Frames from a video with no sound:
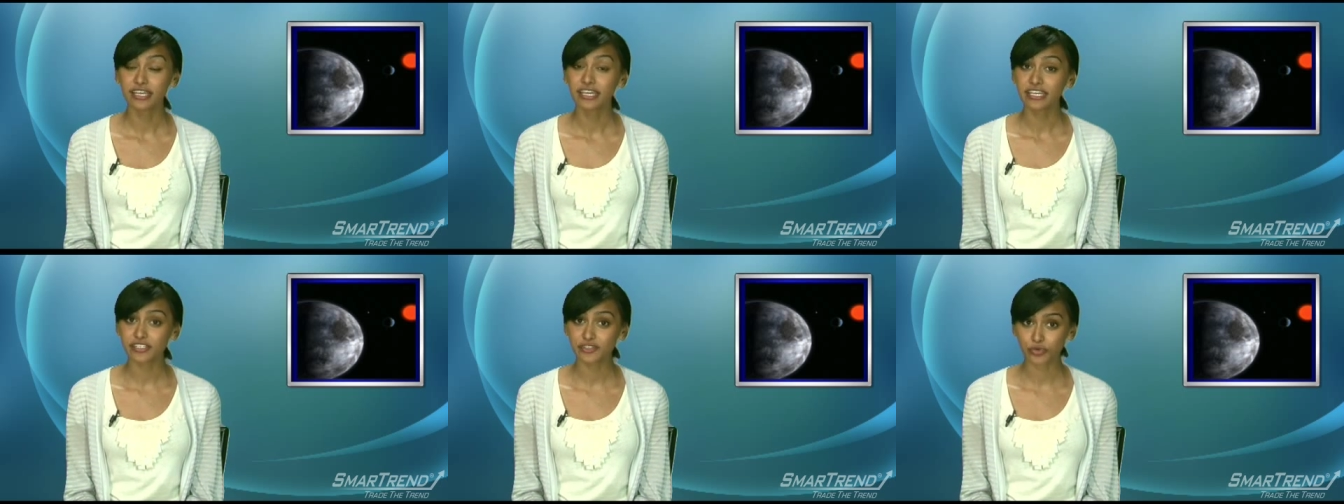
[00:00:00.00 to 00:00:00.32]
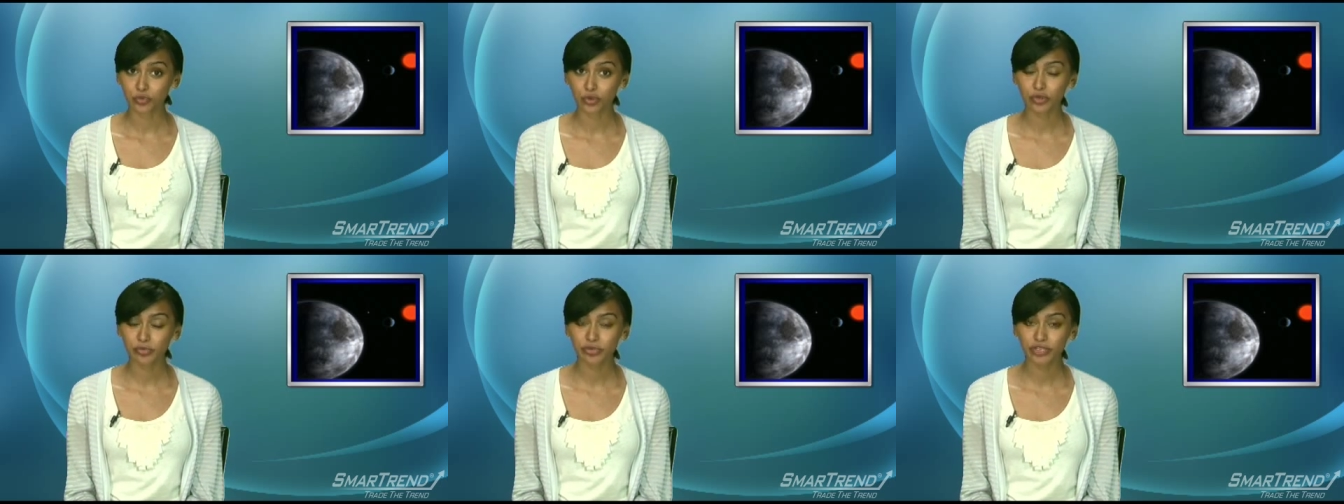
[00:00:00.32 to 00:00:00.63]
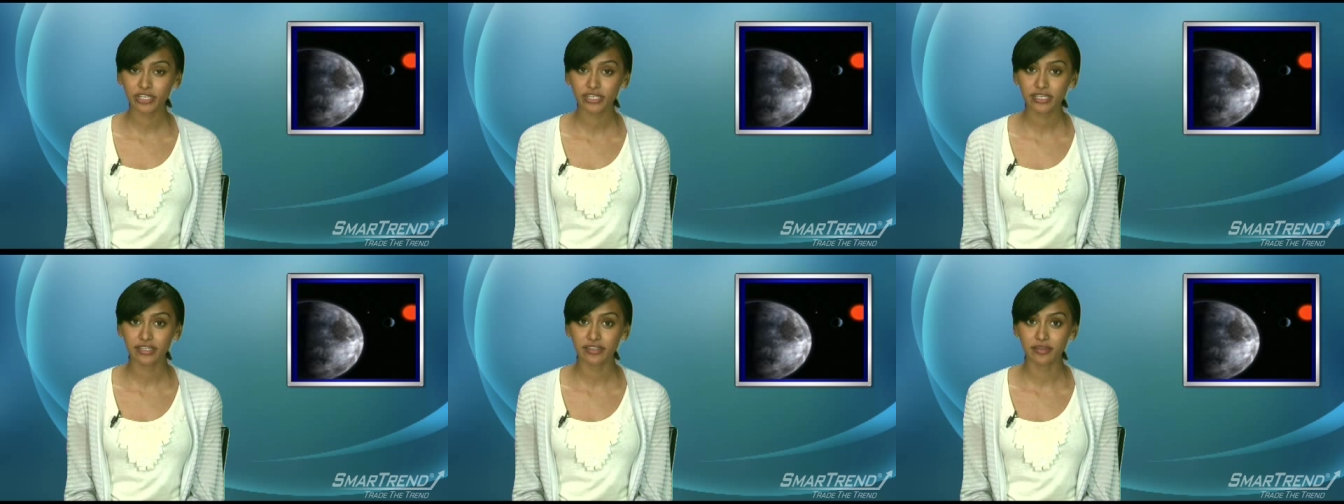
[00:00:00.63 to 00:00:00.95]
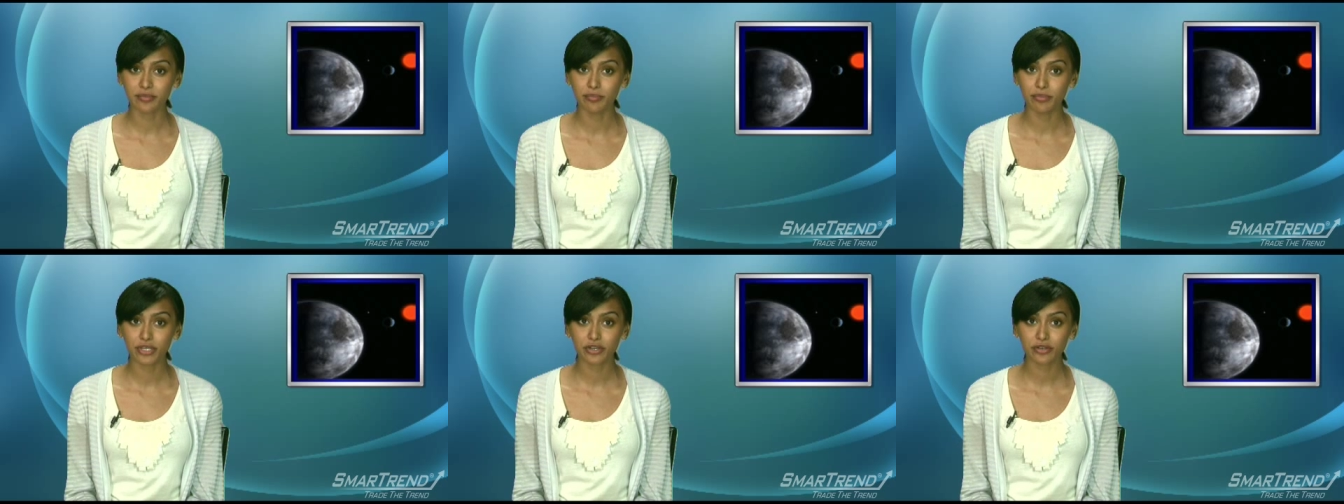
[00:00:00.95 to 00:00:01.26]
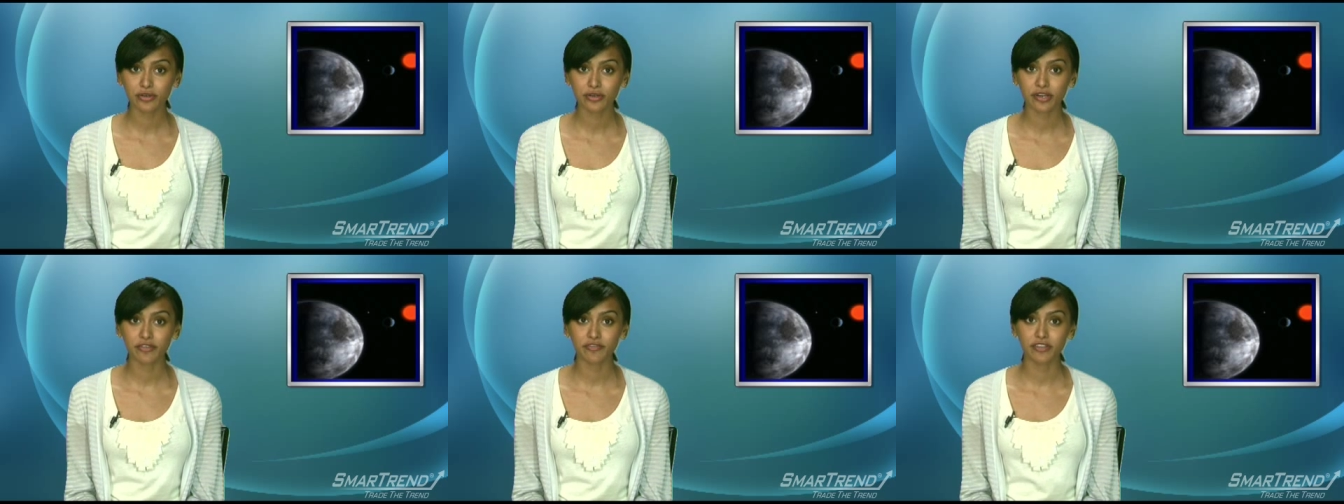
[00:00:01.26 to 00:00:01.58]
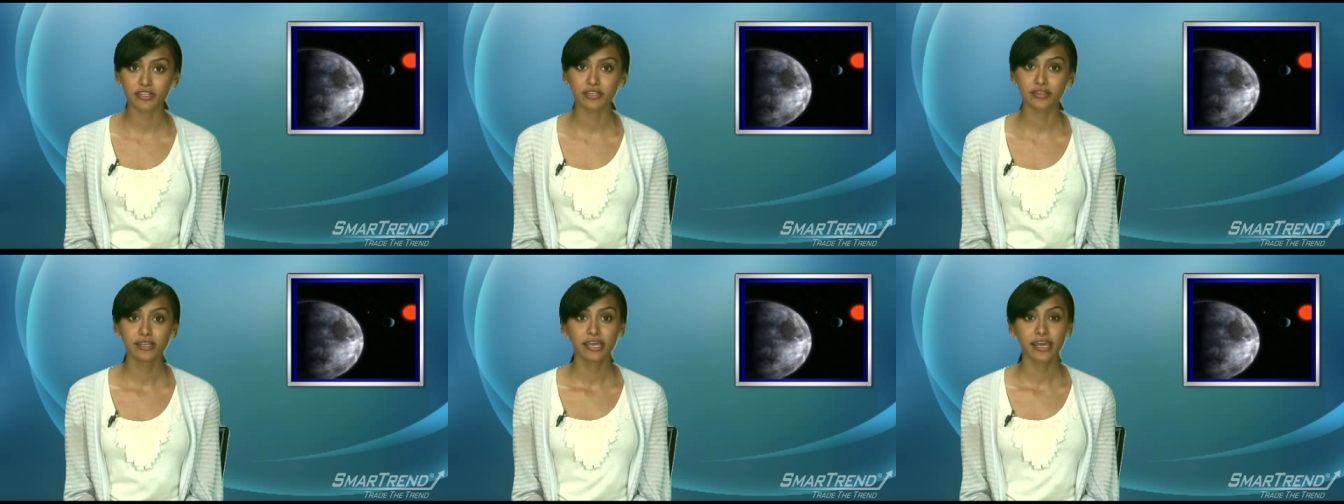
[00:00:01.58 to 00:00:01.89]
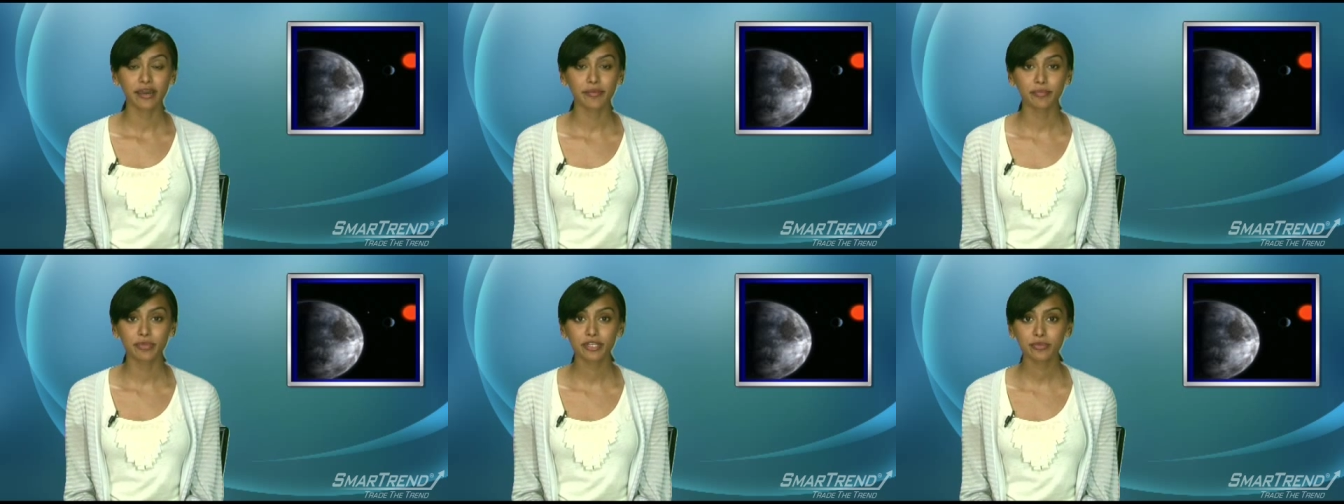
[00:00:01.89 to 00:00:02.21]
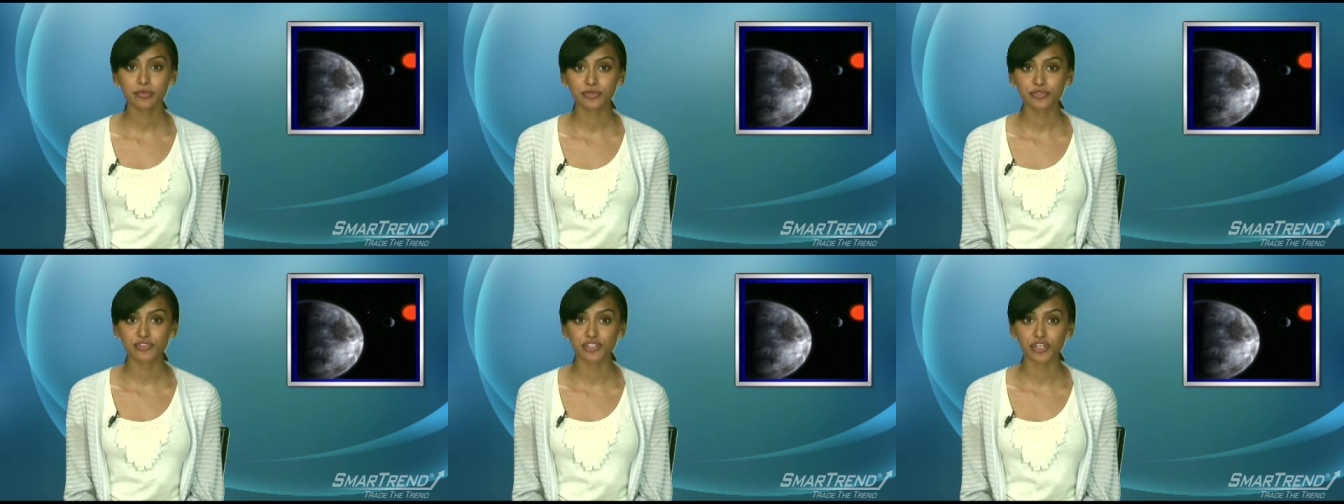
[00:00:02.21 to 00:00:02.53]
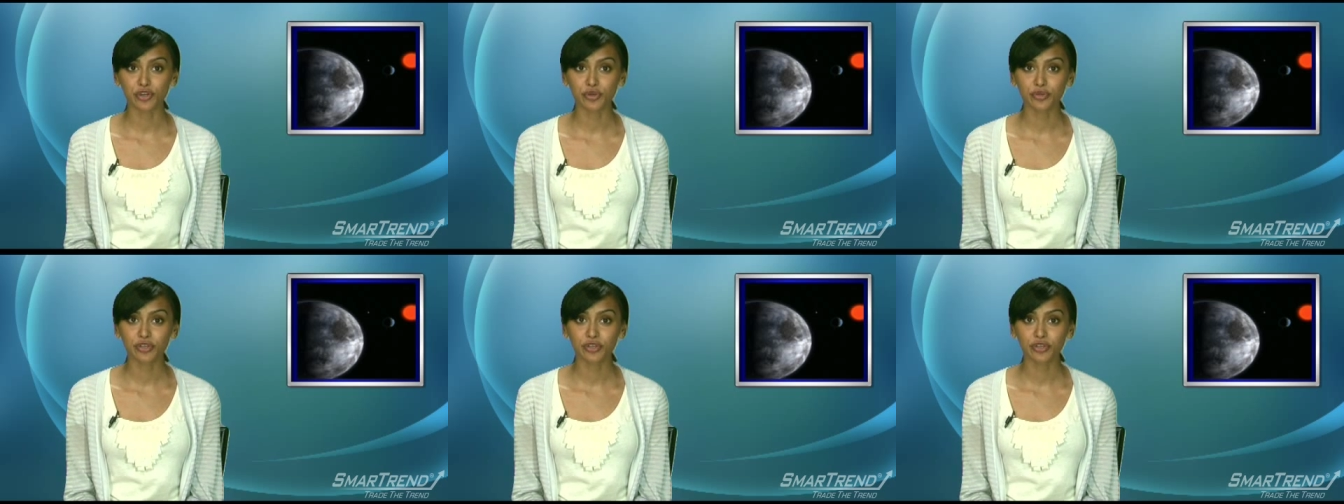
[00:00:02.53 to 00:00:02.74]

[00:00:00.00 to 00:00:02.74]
is orbiting in the middle of the habitable zone